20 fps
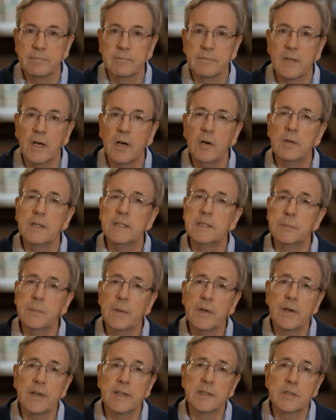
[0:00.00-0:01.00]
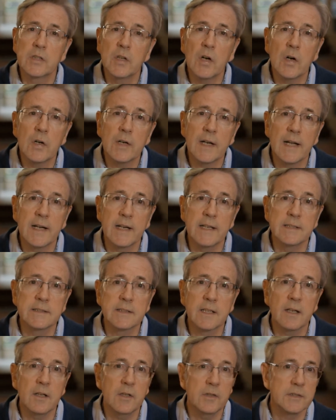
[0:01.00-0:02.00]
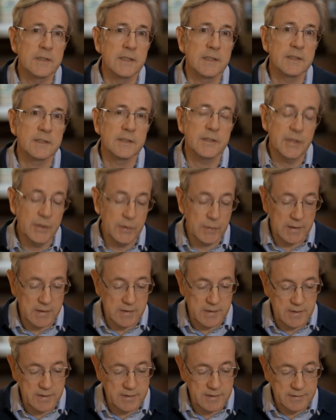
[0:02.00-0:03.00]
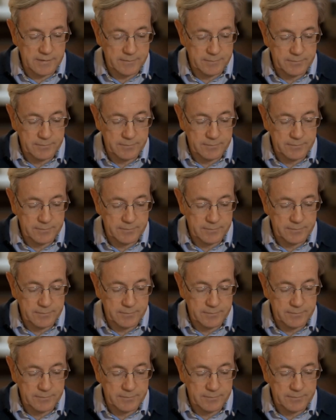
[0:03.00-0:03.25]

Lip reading: The Holy Spirit is God at his closest to us.